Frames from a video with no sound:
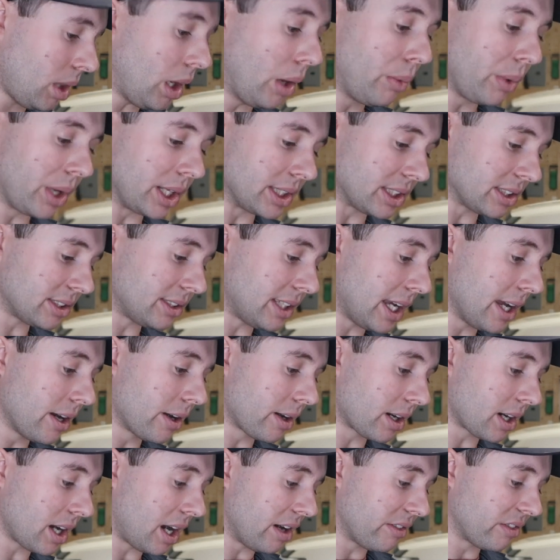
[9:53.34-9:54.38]
got the stator
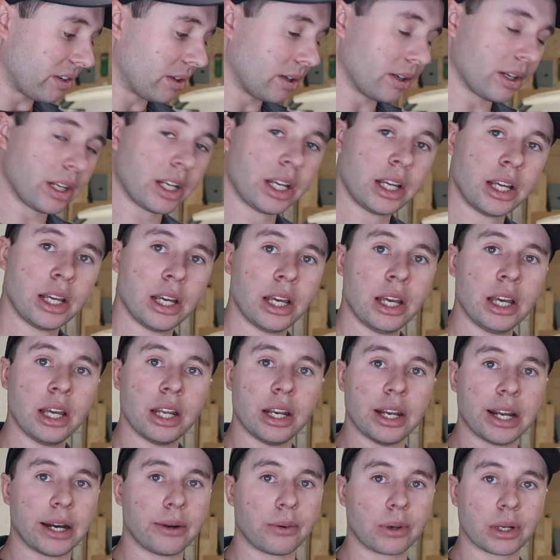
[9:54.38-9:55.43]
covered.
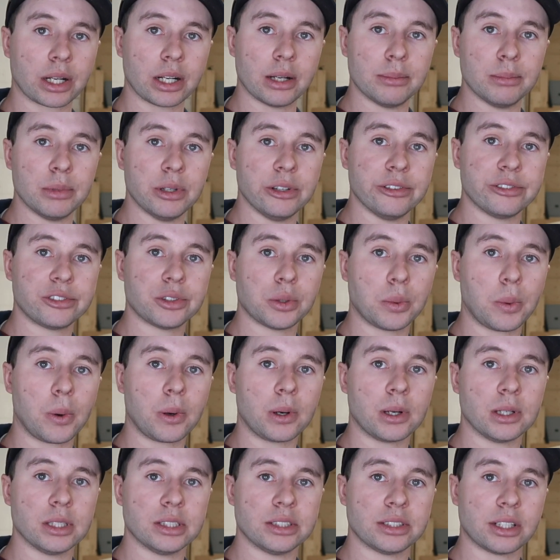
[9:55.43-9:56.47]
Now we're going to move
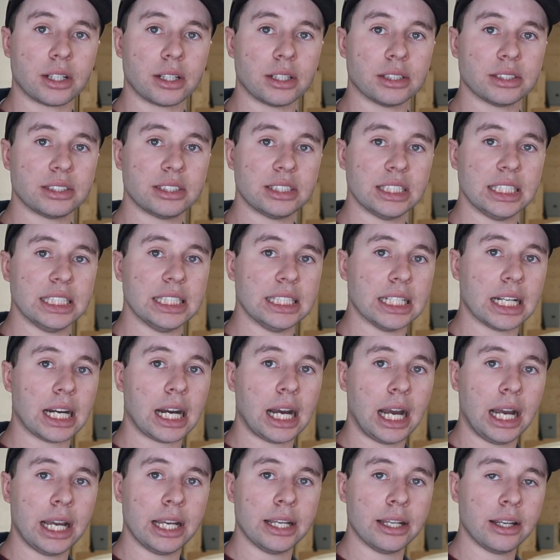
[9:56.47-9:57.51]
towards our
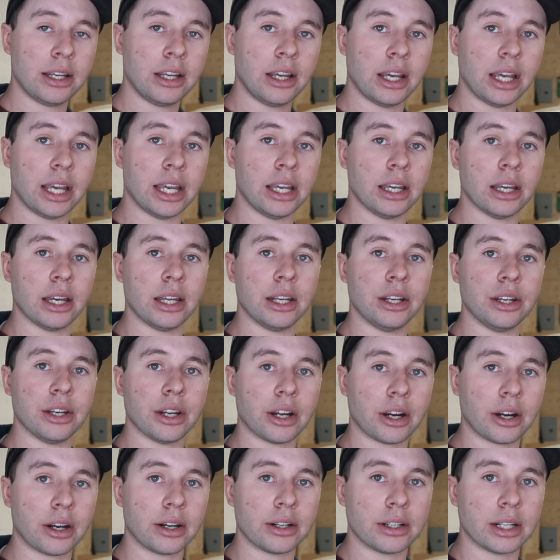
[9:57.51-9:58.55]
CDI and
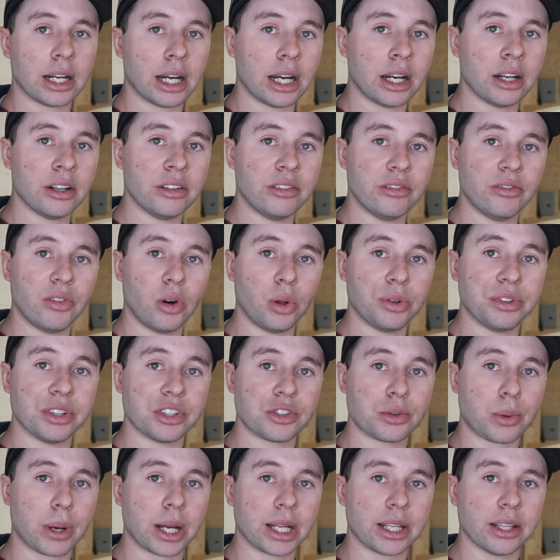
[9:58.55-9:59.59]
our voltage
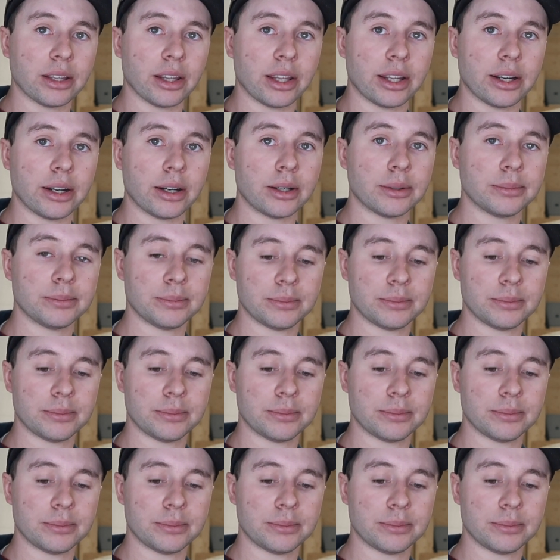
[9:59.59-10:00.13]
regulator.